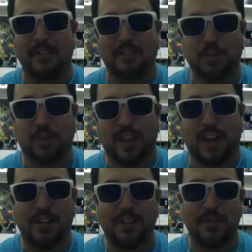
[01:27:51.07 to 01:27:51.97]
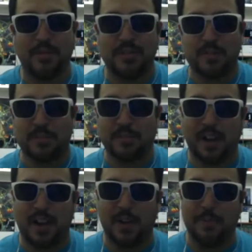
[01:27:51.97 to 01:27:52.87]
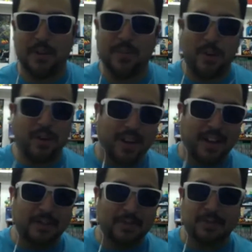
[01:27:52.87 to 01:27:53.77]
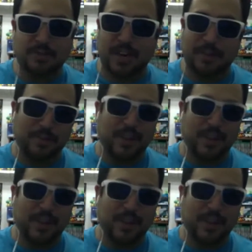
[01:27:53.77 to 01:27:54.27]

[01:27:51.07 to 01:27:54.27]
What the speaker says: 2 accounts. You can subscribe. We already got 2 subscribers. We're like